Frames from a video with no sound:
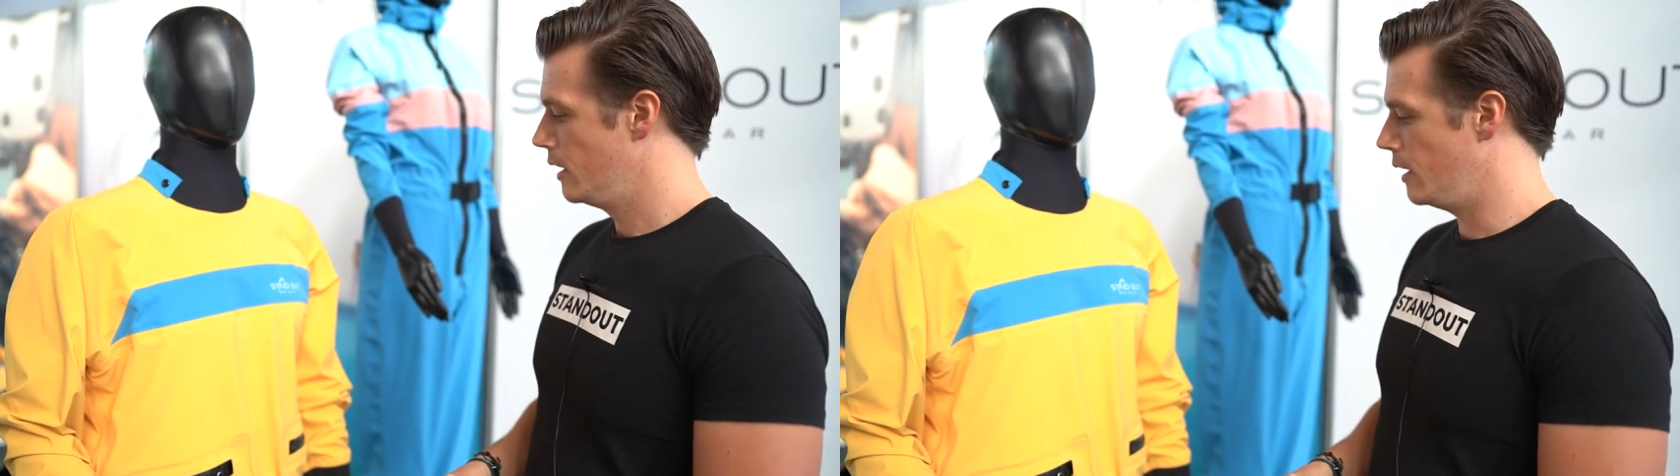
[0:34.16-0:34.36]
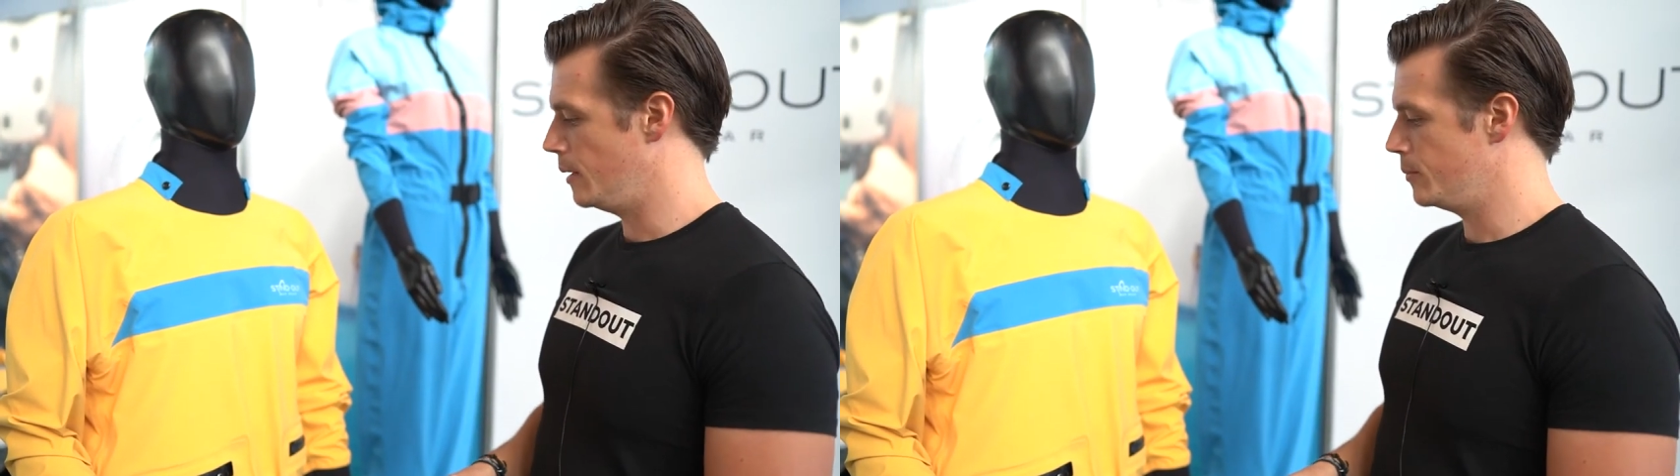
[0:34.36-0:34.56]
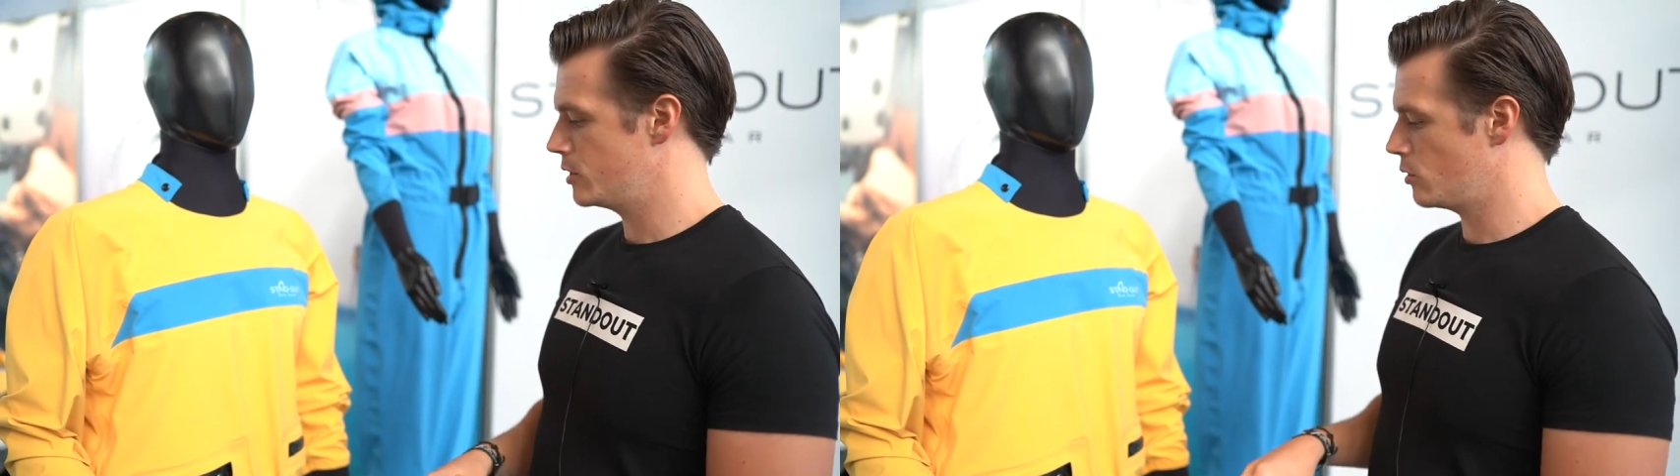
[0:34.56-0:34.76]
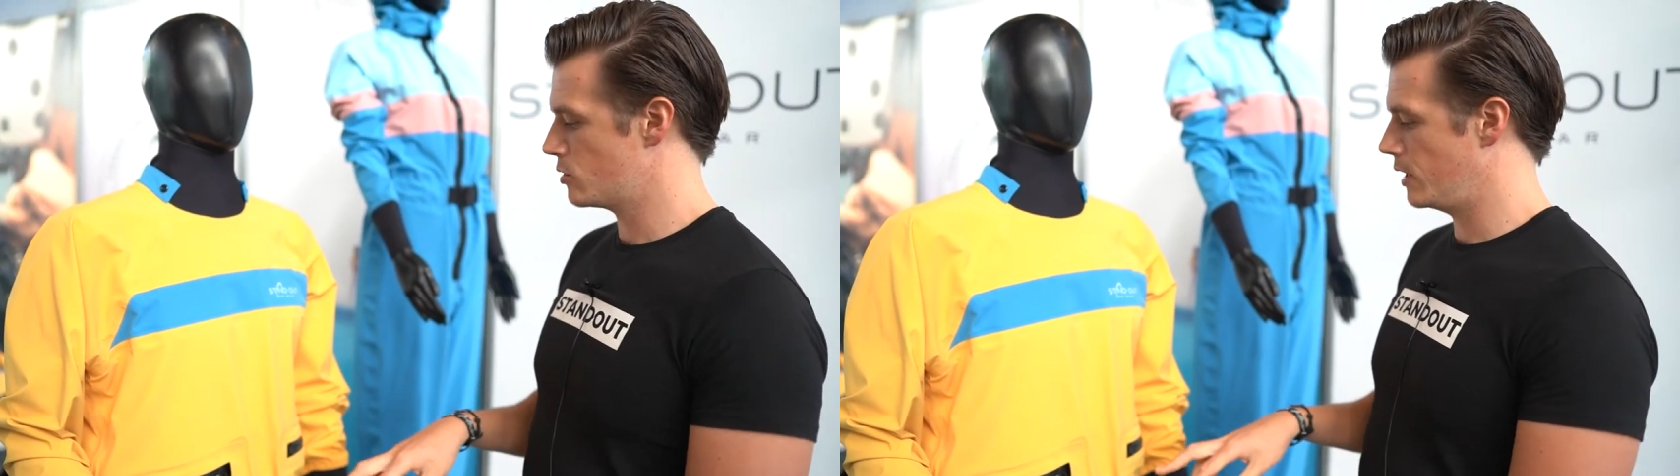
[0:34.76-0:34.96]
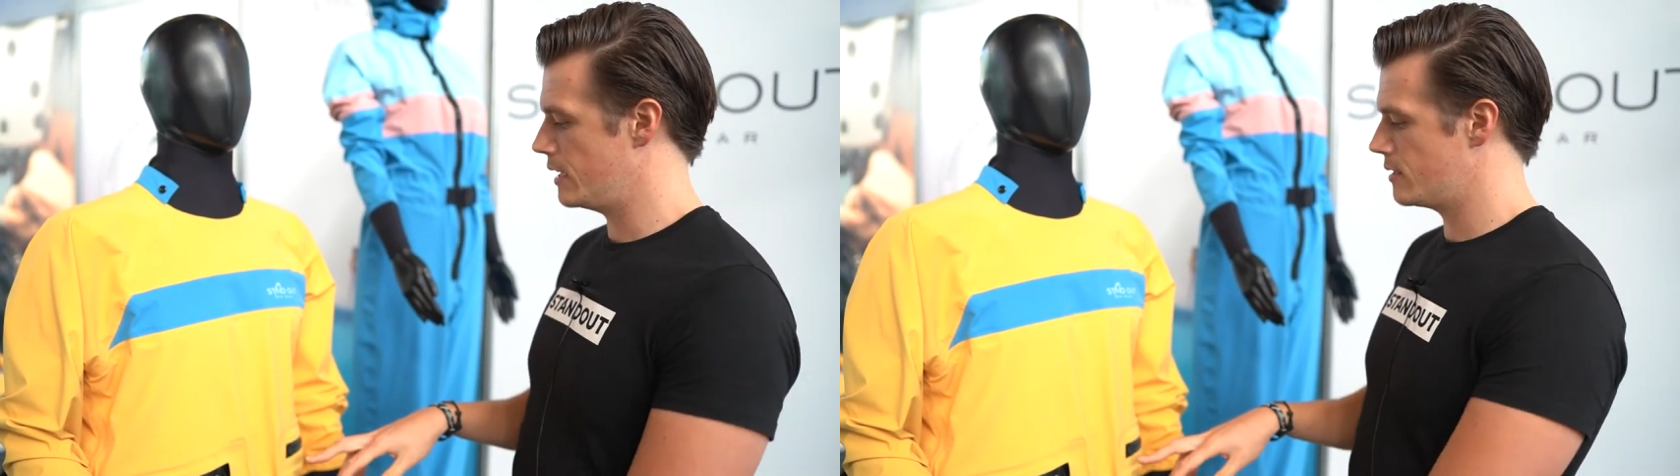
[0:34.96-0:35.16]
um, it
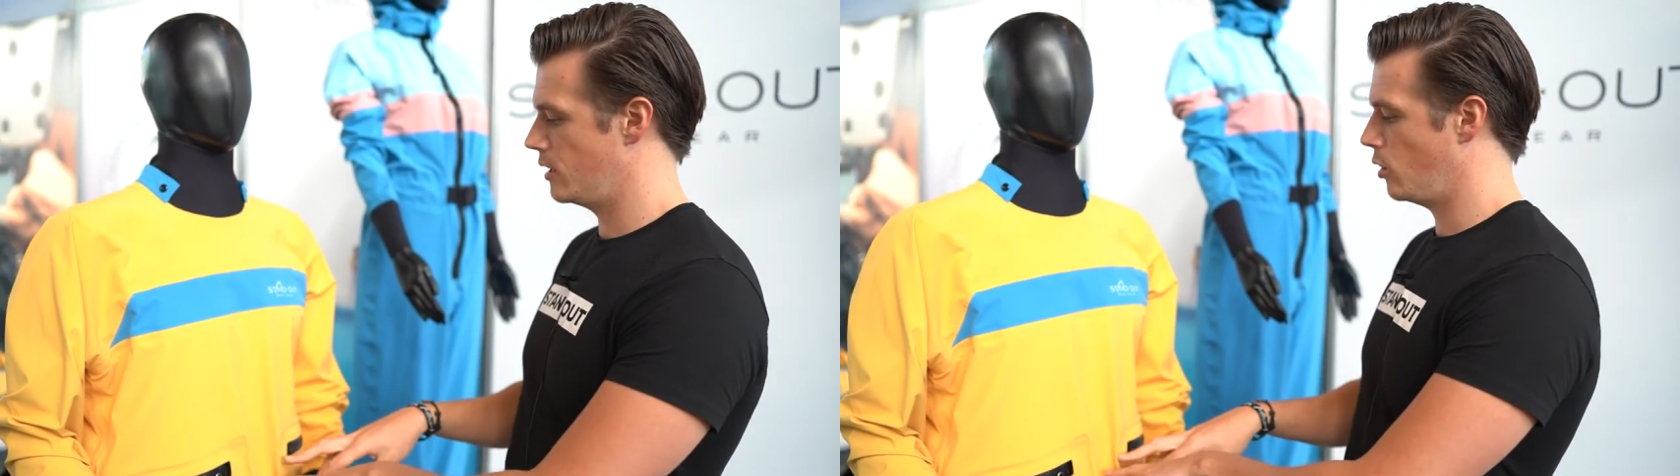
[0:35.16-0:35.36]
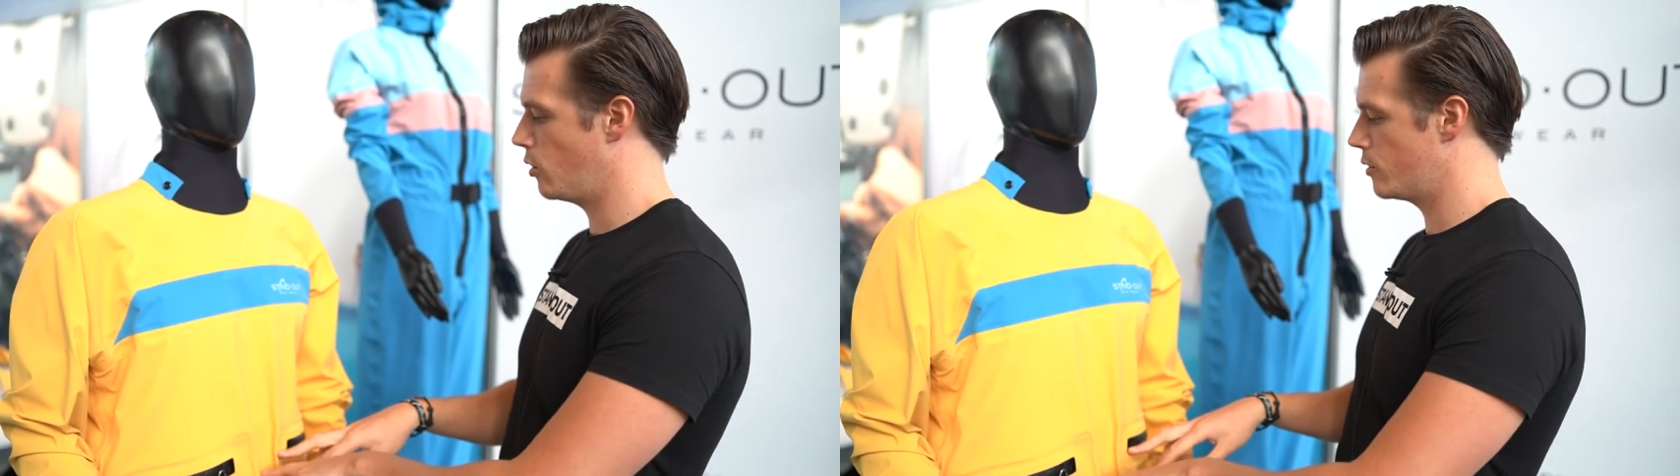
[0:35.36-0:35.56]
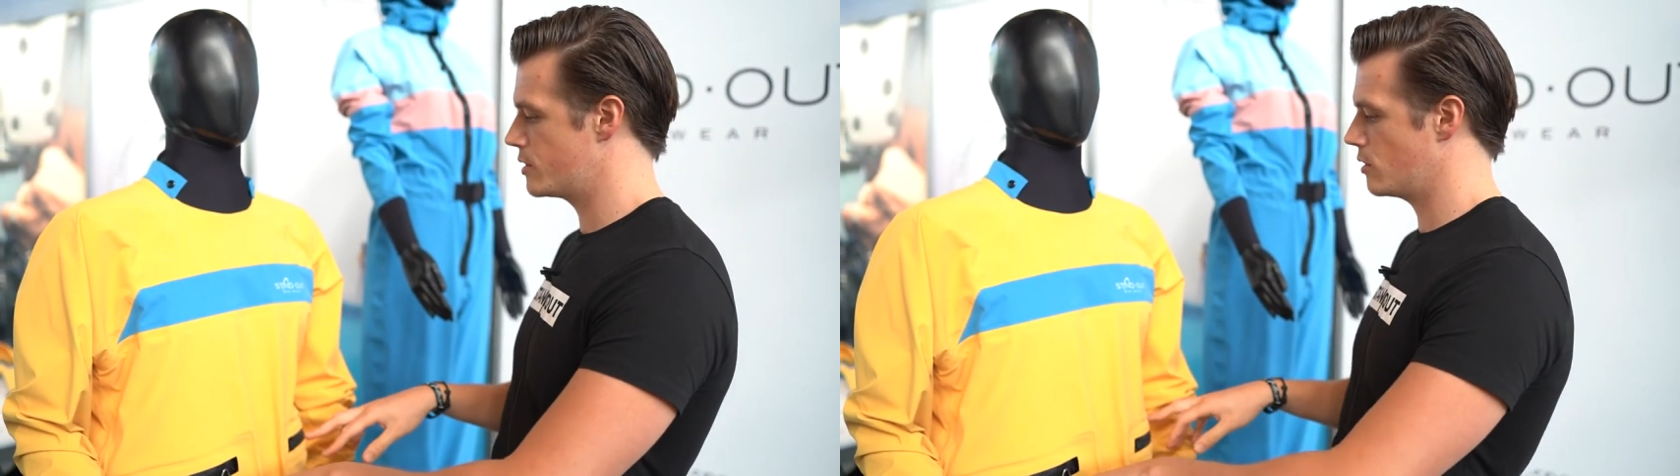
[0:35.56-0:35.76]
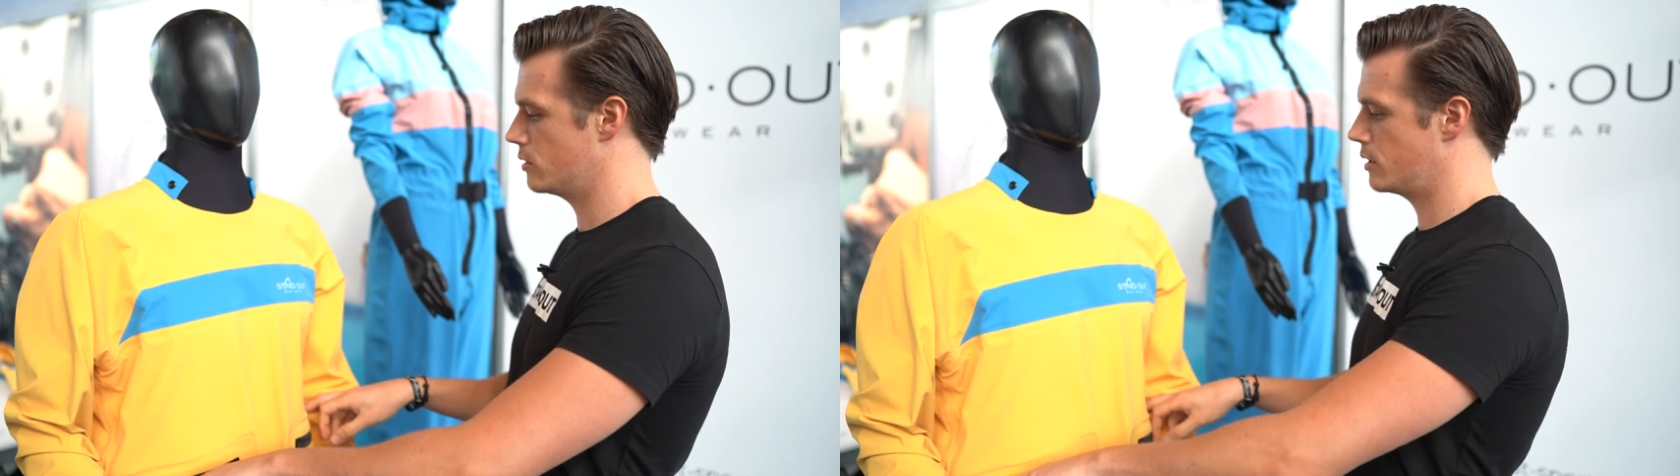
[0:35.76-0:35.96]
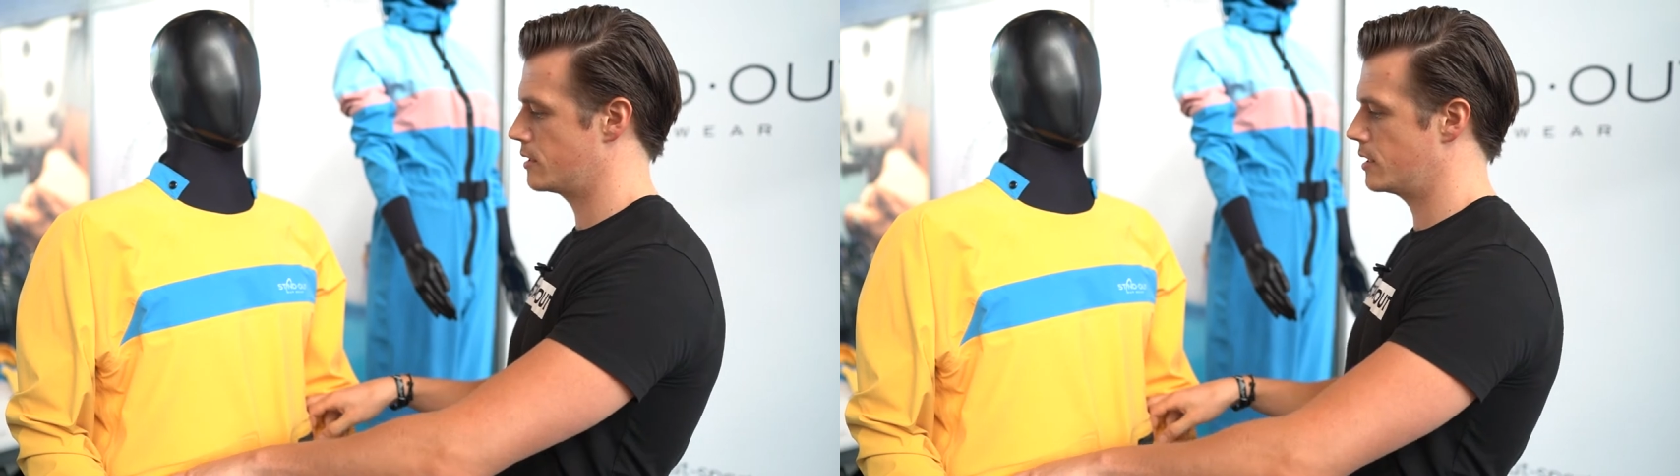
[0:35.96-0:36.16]
also has a horizontal